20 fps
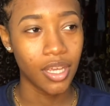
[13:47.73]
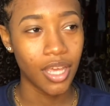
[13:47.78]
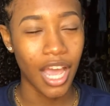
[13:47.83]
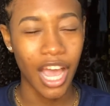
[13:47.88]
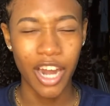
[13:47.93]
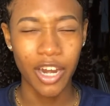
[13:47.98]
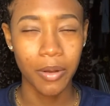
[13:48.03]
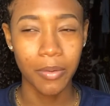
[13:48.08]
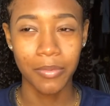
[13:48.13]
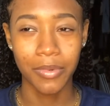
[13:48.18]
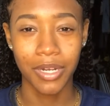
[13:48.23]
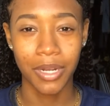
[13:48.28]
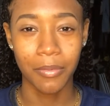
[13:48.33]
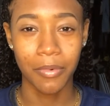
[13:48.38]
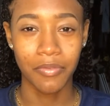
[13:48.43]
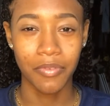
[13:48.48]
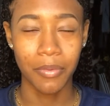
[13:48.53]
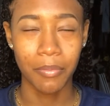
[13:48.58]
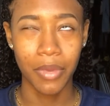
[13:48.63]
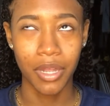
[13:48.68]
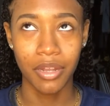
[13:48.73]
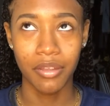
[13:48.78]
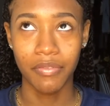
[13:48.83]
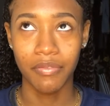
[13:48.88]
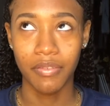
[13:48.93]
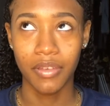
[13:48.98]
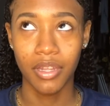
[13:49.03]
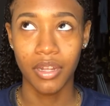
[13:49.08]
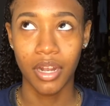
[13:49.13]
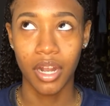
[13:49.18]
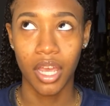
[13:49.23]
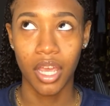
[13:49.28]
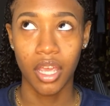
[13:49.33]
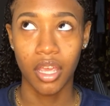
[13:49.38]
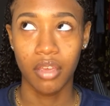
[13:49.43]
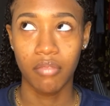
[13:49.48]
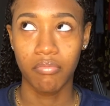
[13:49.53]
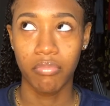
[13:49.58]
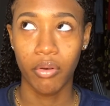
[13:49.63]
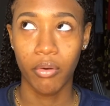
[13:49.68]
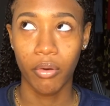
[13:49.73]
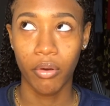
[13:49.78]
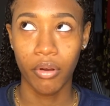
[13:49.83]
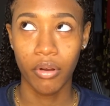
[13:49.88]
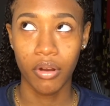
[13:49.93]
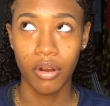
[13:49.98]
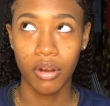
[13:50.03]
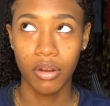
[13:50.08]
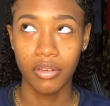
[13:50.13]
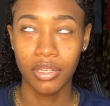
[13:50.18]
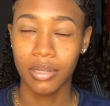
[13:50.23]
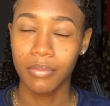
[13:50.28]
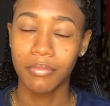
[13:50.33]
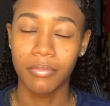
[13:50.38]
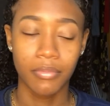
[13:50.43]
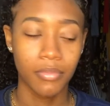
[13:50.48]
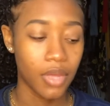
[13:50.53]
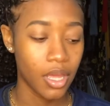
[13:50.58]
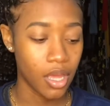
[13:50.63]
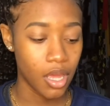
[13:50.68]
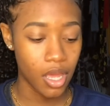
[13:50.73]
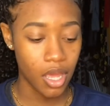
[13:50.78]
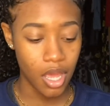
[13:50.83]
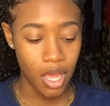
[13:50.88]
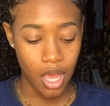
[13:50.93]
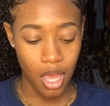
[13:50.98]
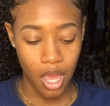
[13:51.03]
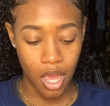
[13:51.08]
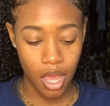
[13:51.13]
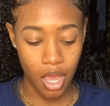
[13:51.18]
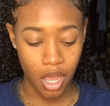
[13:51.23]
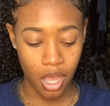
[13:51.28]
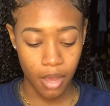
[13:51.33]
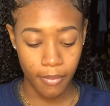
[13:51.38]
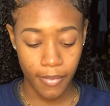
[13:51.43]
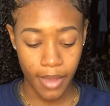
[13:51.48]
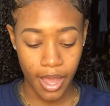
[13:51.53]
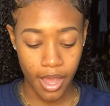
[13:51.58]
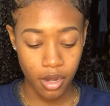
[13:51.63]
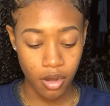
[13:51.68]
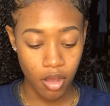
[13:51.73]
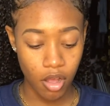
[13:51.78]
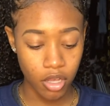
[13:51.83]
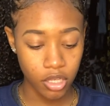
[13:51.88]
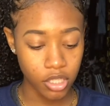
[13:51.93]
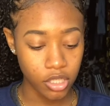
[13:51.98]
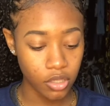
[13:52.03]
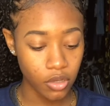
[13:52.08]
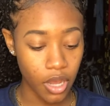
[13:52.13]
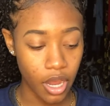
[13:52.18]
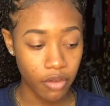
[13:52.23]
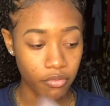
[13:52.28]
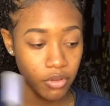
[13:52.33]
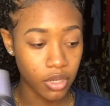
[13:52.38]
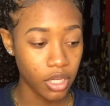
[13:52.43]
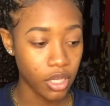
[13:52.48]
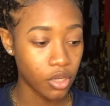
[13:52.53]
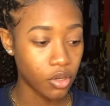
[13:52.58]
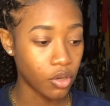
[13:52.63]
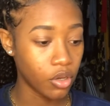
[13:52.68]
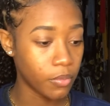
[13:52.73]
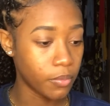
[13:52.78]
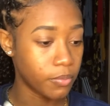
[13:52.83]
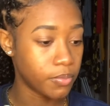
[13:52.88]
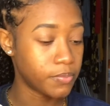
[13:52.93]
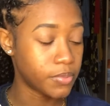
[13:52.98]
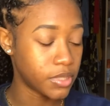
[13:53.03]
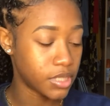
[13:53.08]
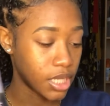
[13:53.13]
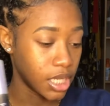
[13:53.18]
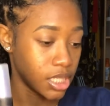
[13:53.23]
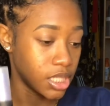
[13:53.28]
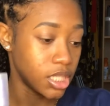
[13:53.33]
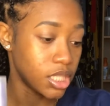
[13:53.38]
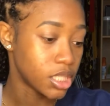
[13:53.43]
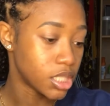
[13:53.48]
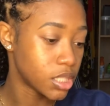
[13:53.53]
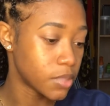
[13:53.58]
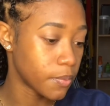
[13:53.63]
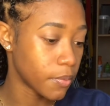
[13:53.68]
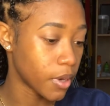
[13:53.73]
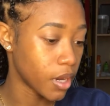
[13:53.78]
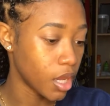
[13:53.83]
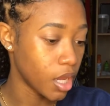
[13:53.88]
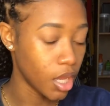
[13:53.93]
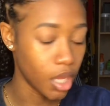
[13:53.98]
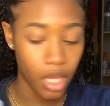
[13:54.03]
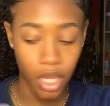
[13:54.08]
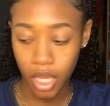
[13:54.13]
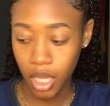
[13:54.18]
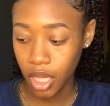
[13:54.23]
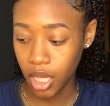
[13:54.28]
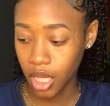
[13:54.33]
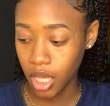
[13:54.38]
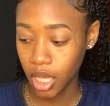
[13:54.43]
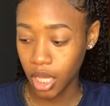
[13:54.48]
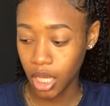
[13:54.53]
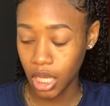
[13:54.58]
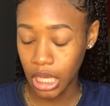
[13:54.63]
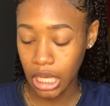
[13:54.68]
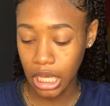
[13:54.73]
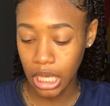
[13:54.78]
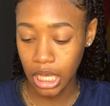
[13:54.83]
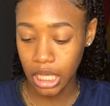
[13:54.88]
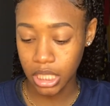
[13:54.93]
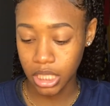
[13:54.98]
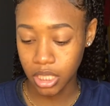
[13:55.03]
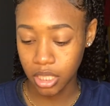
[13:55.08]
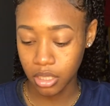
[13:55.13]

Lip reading: I don't remember the name of it. Benefit like or something. And also a really good setting spray is